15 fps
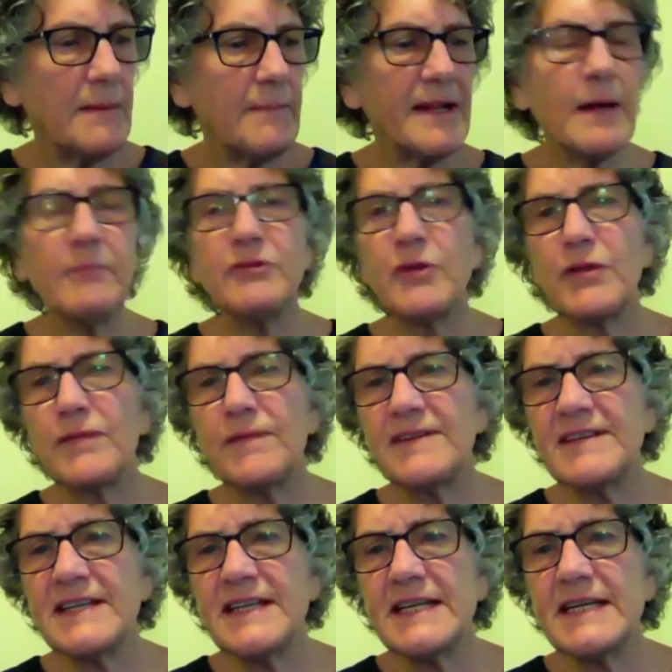It helps with
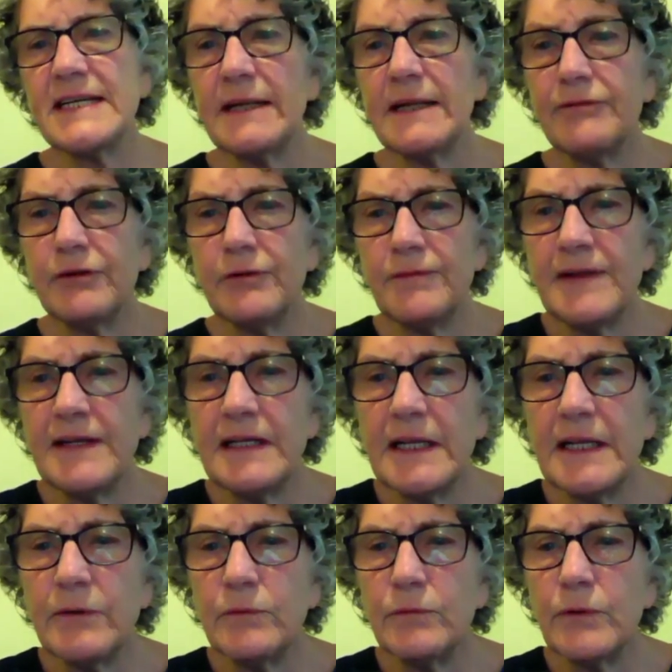fatigue if you're
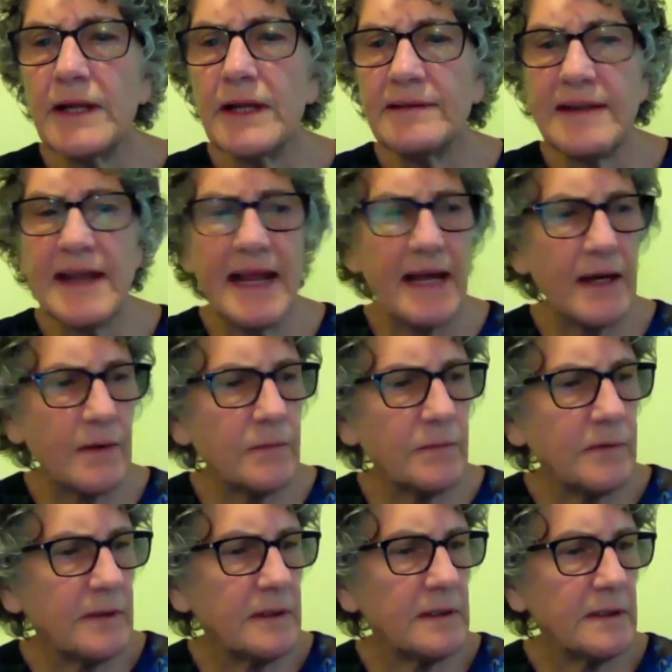feeling run
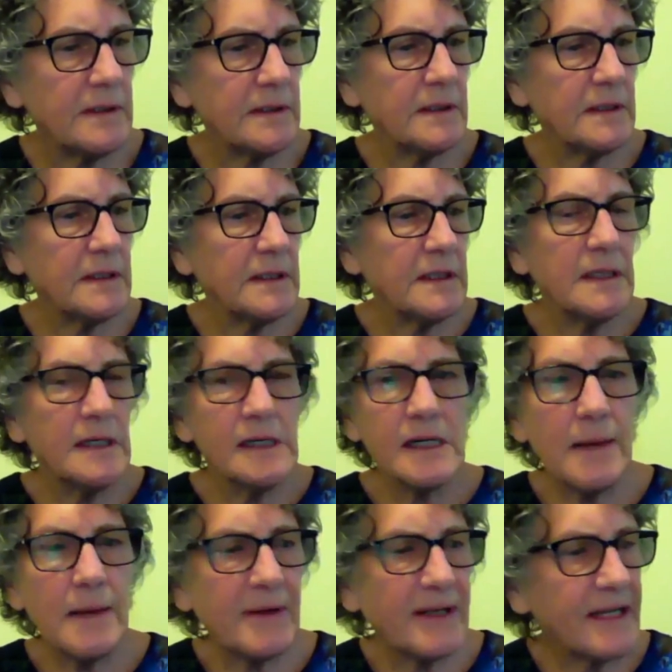down.
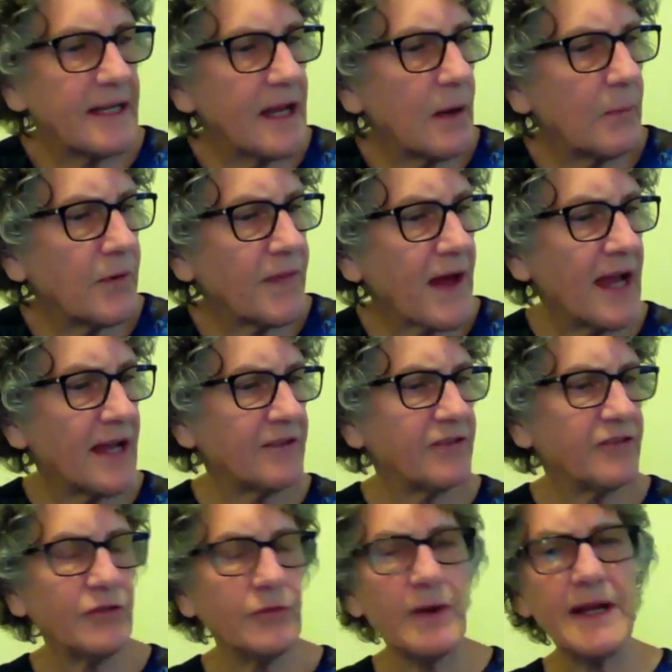It can help with eye
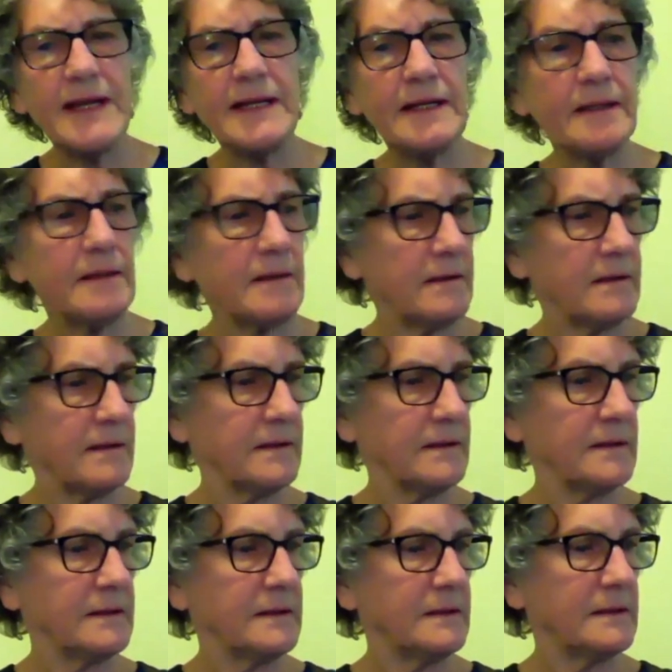strain
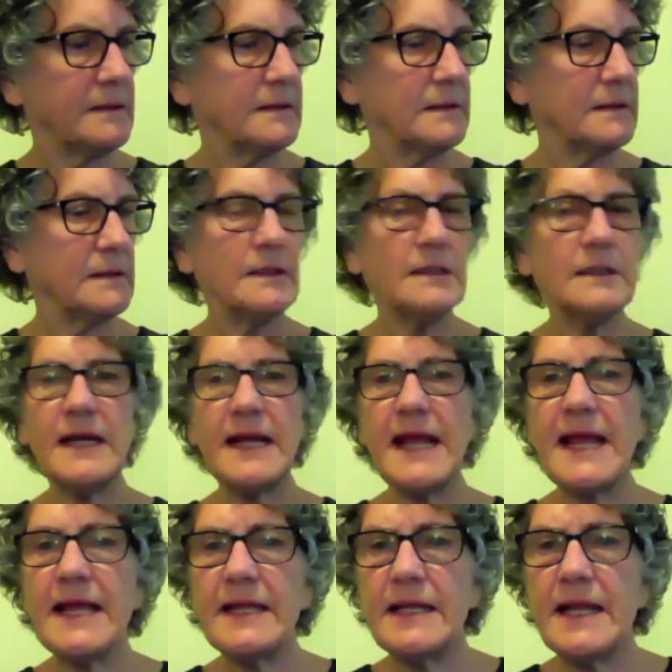
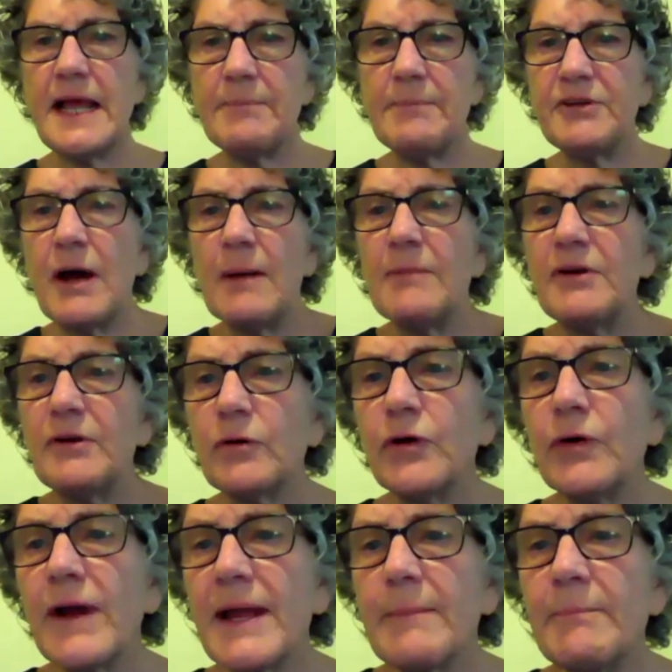and abdominal
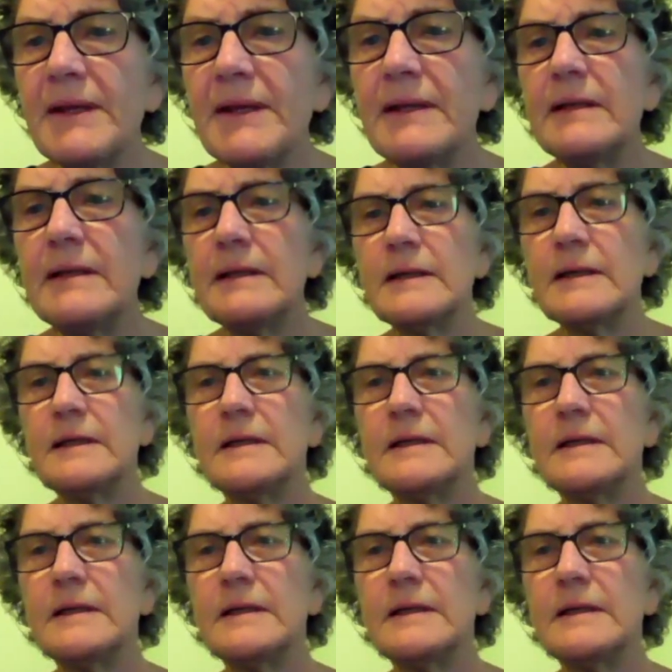cramping.